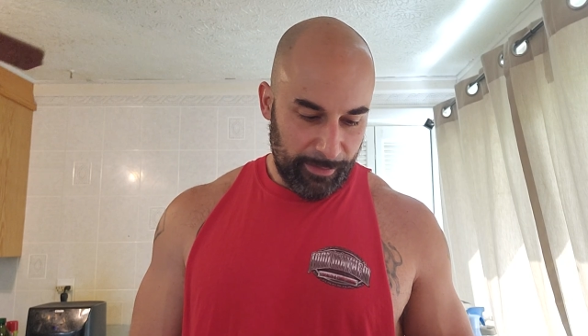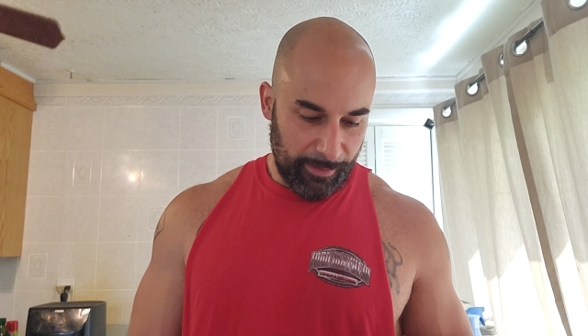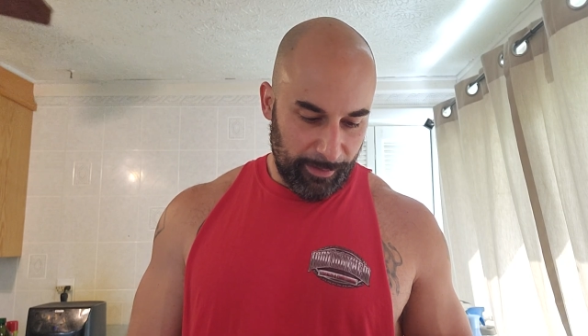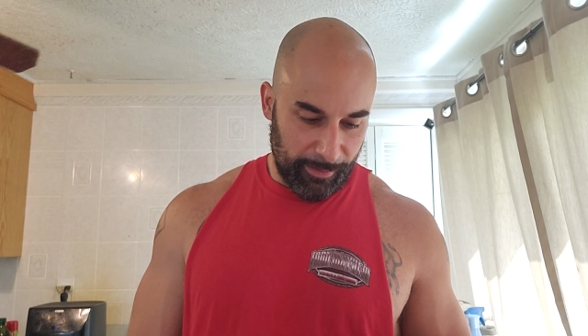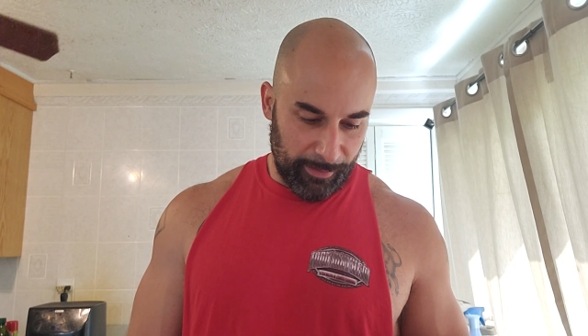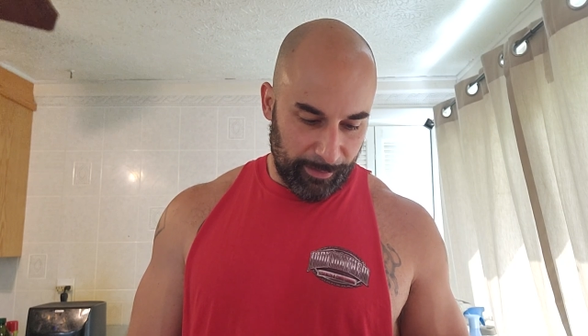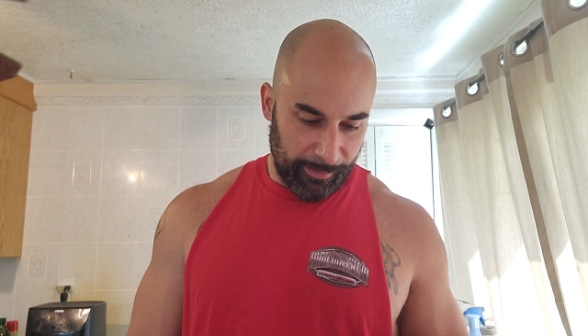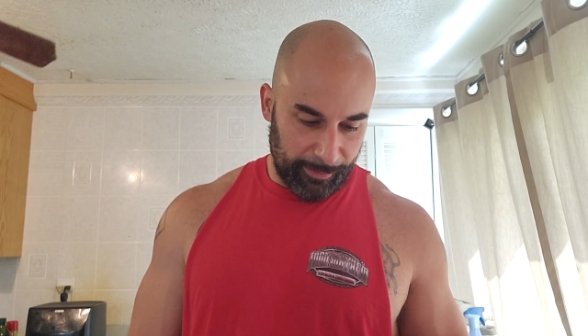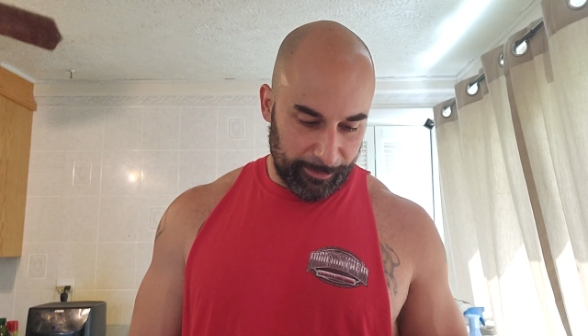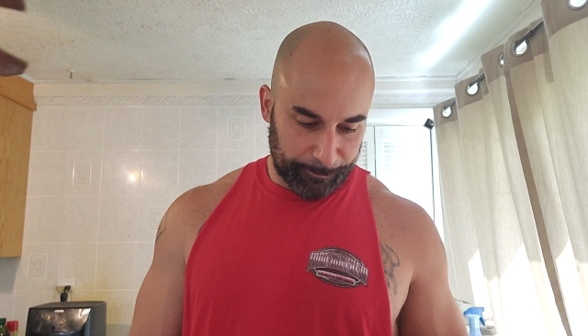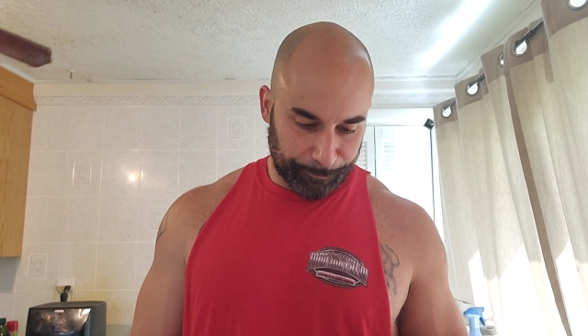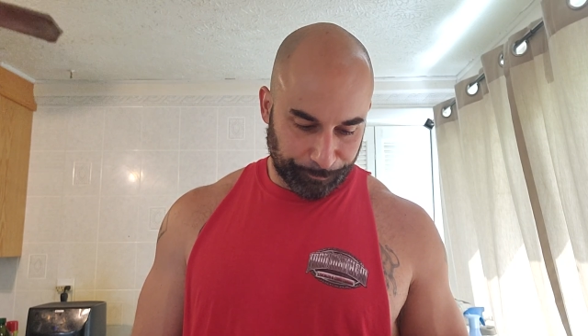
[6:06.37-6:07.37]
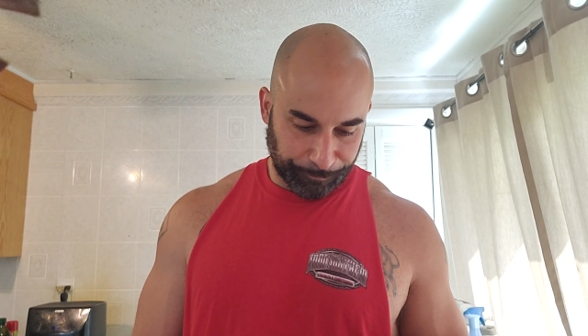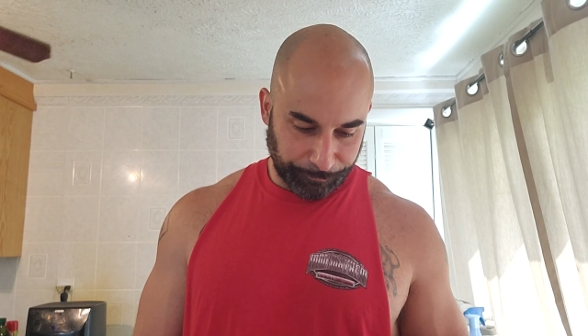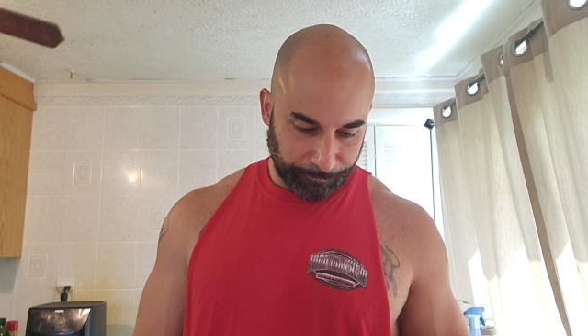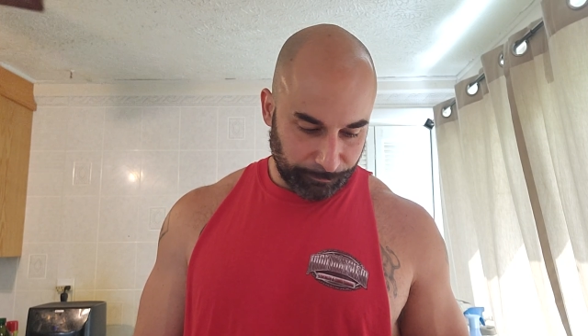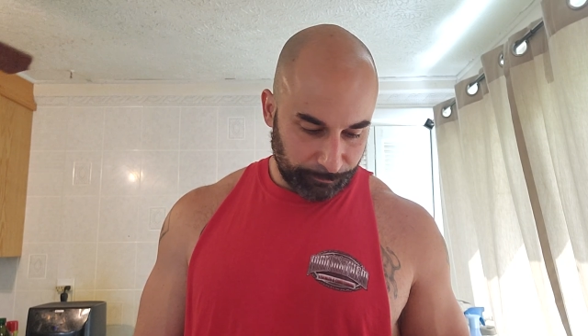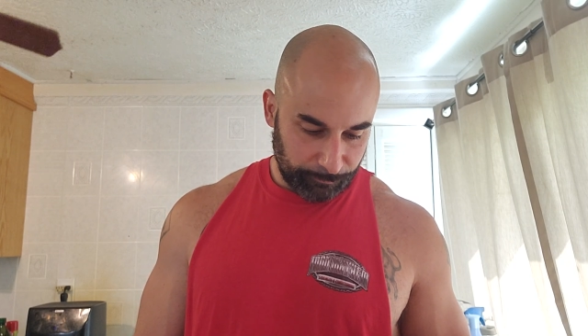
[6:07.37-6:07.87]
Um,
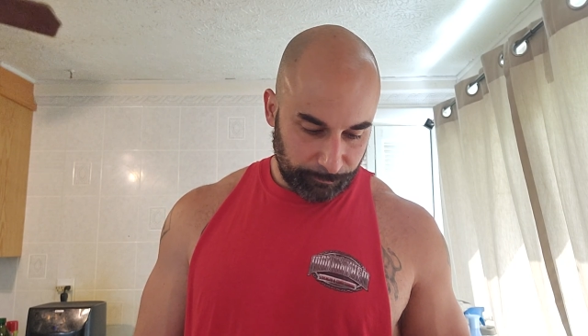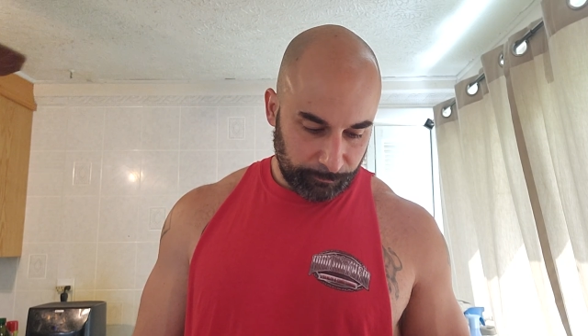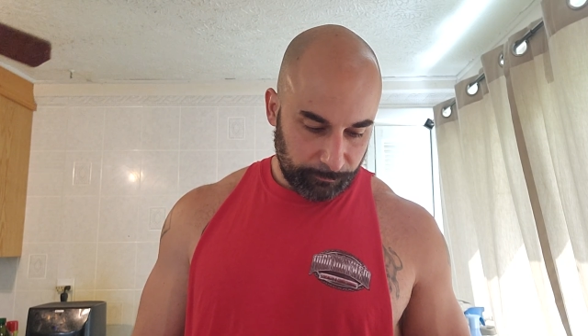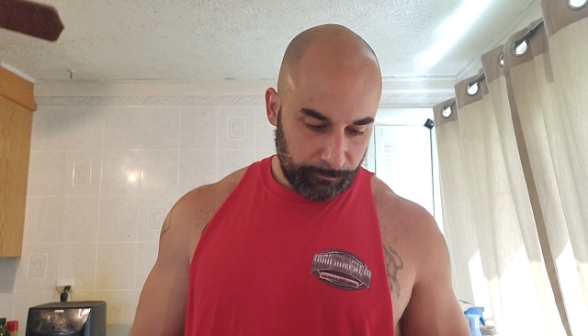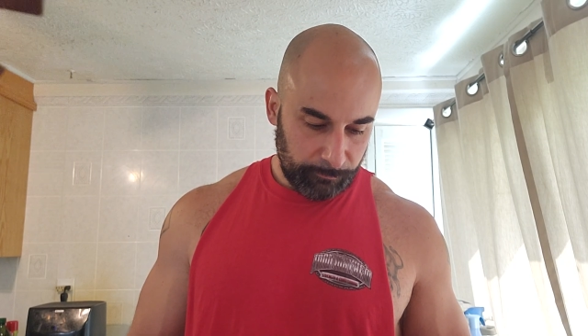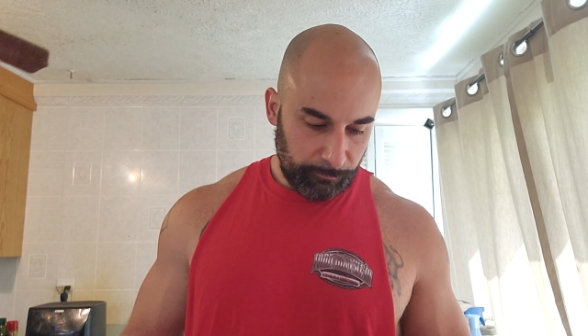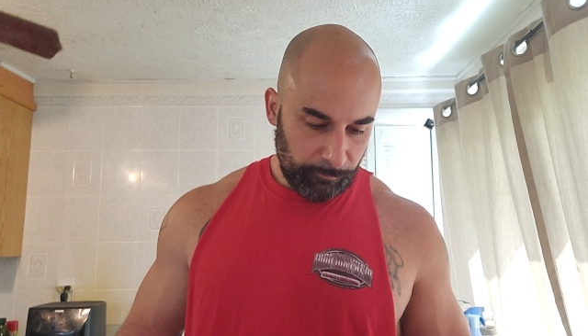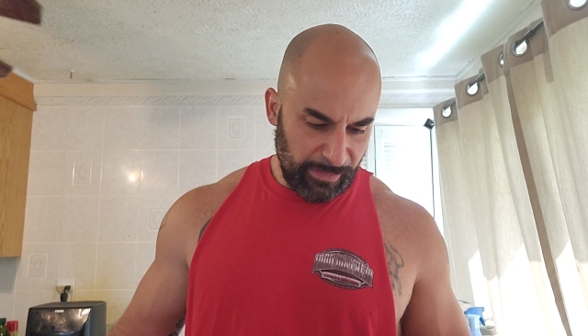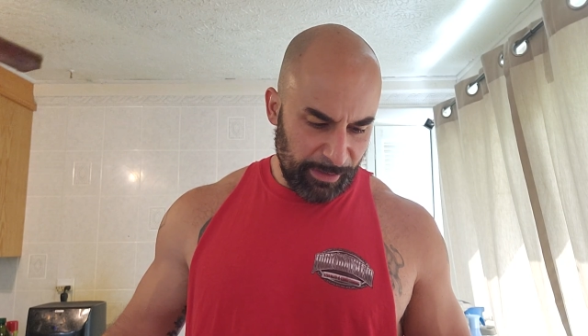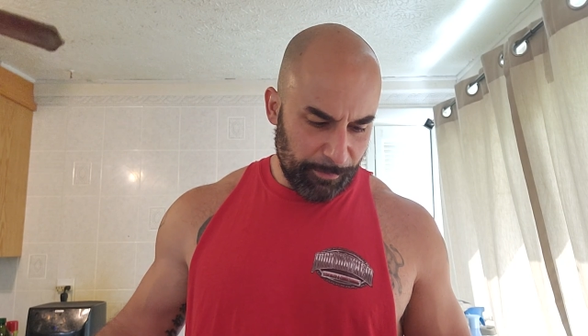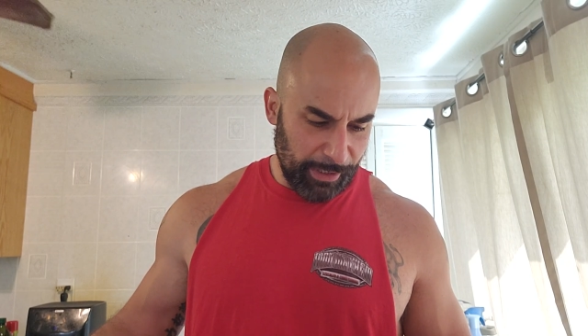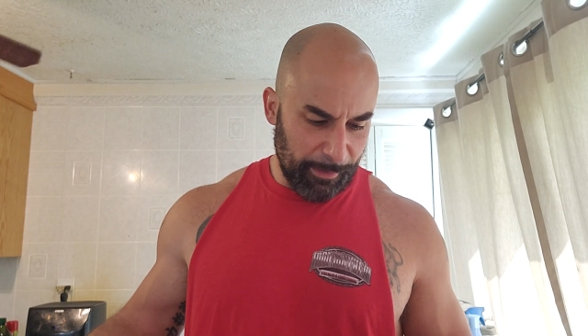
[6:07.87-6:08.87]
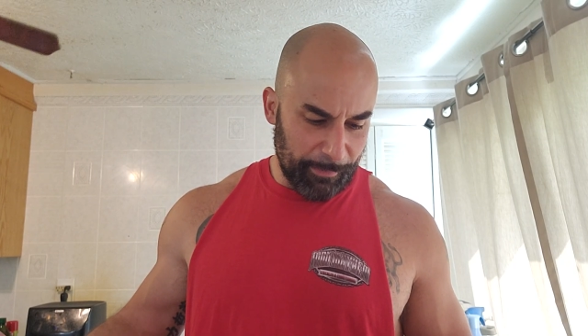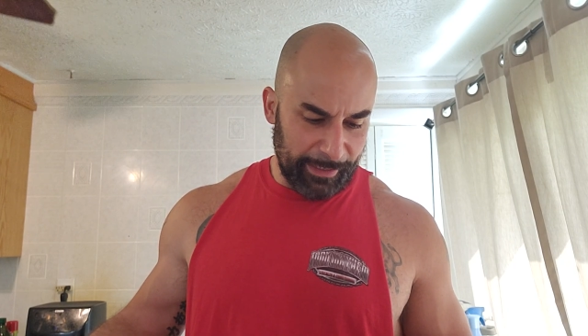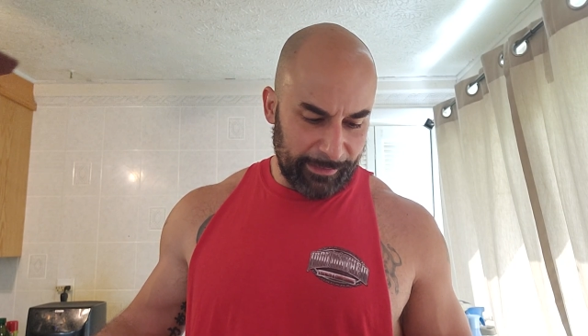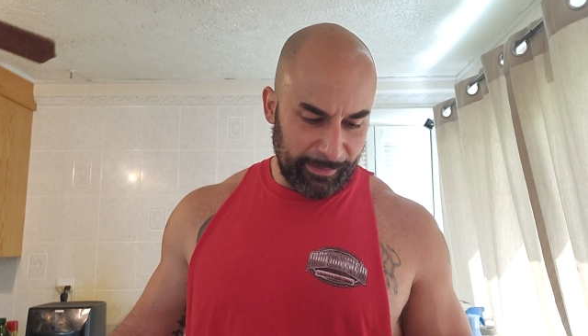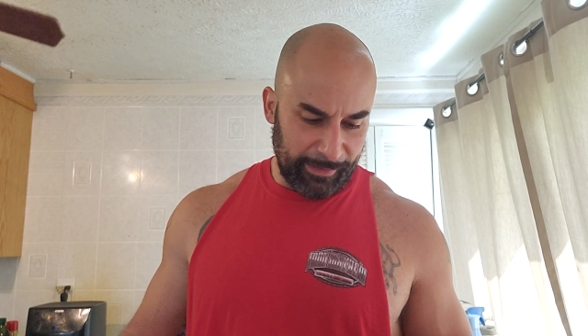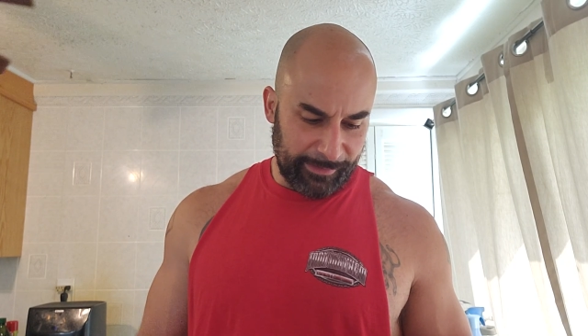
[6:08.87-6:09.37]
but I
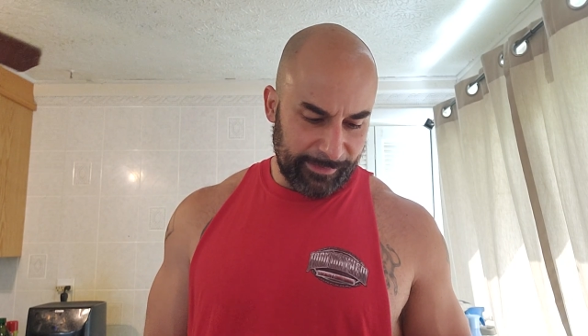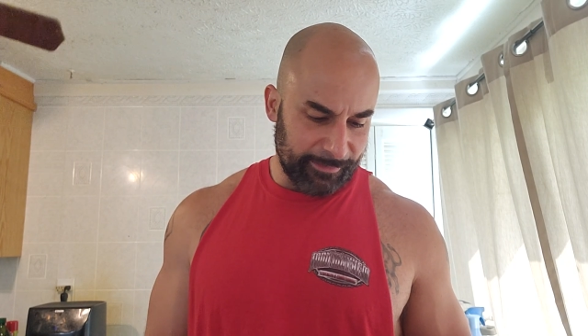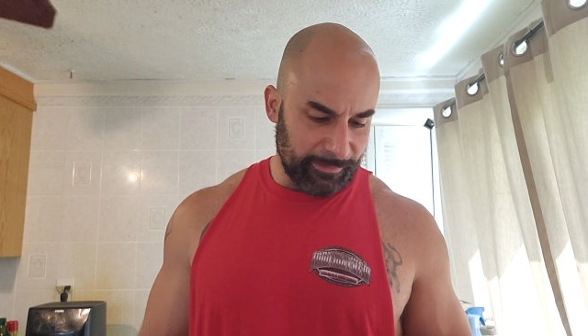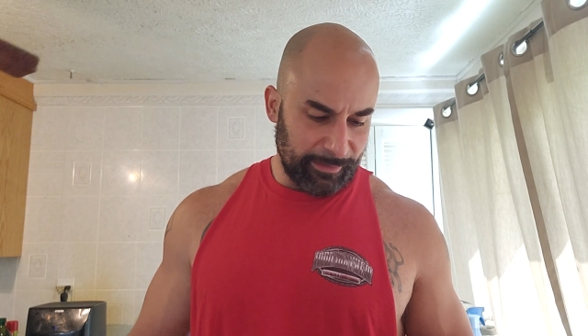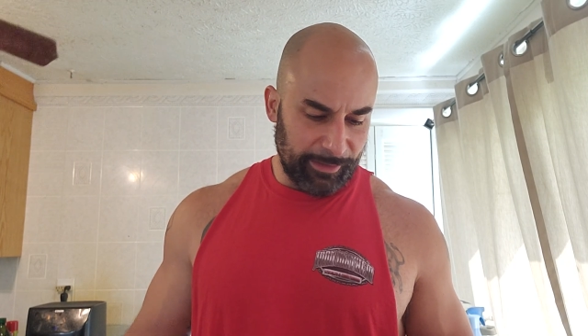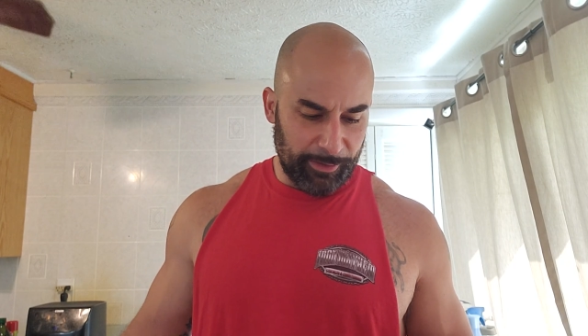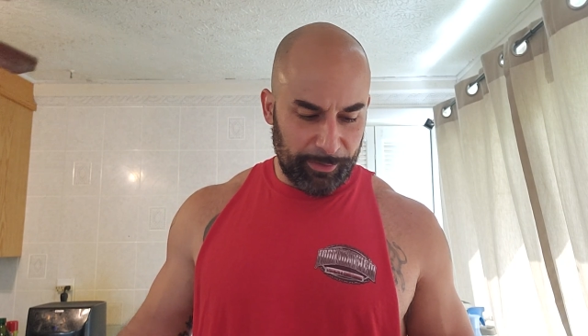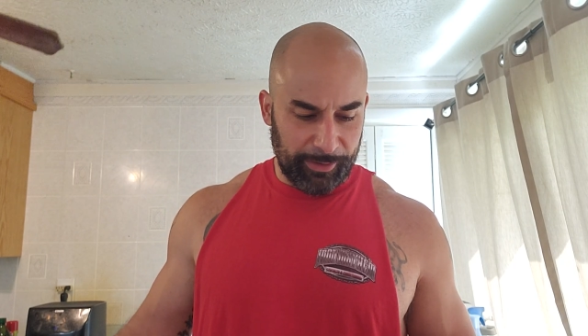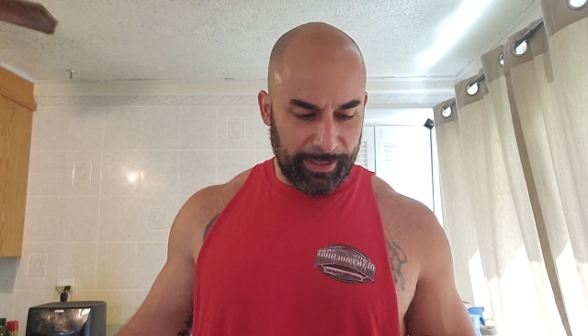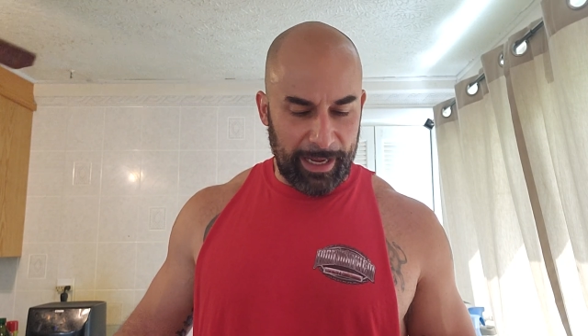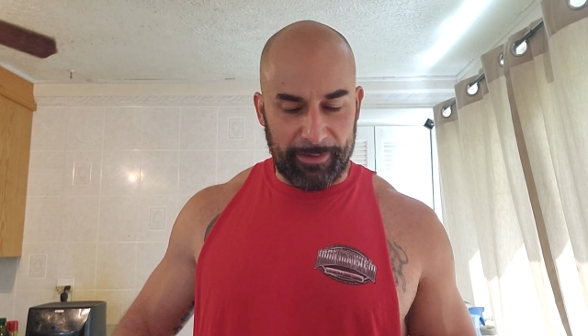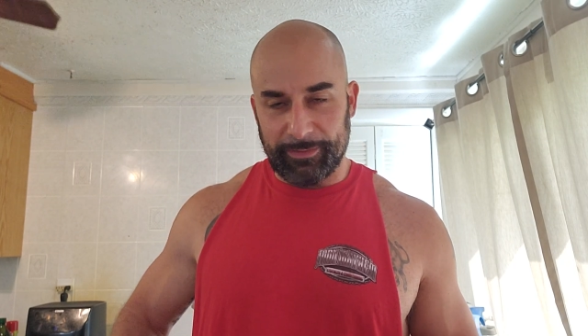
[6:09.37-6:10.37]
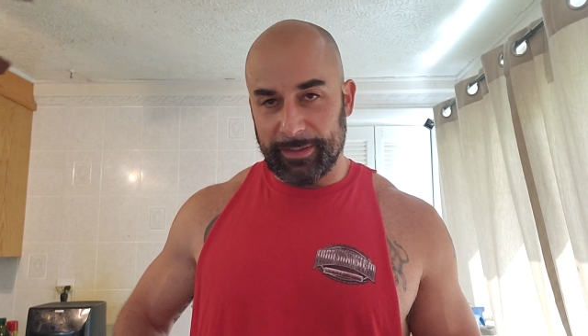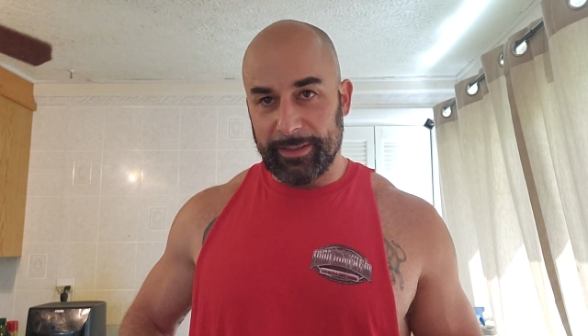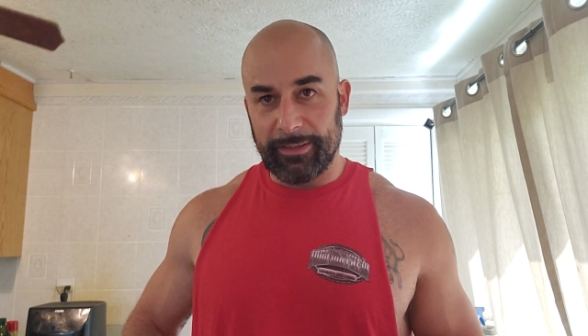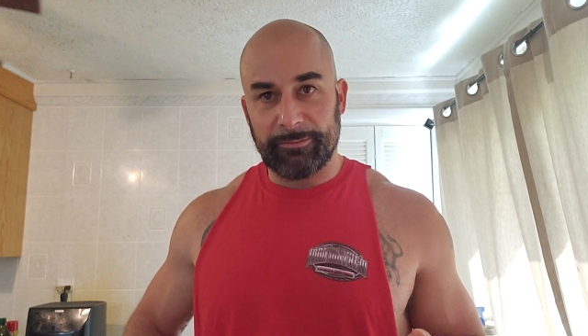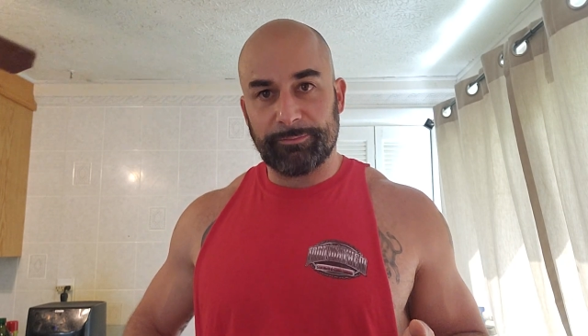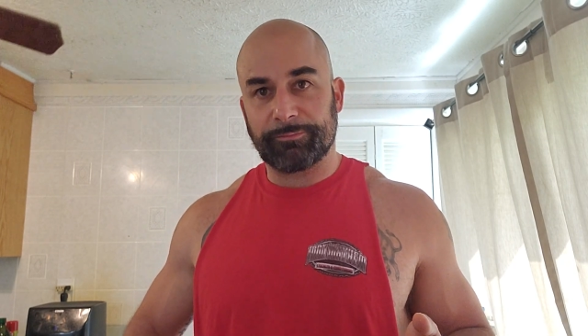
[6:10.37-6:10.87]
mean, it's you're gonna have
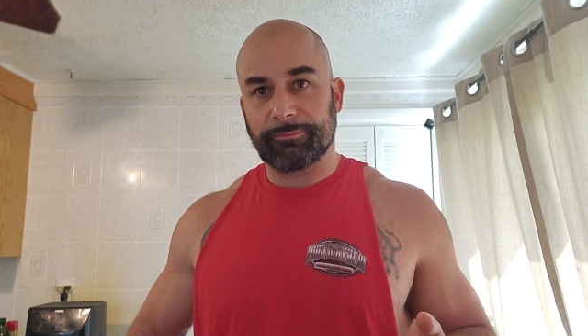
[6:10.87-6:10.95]
to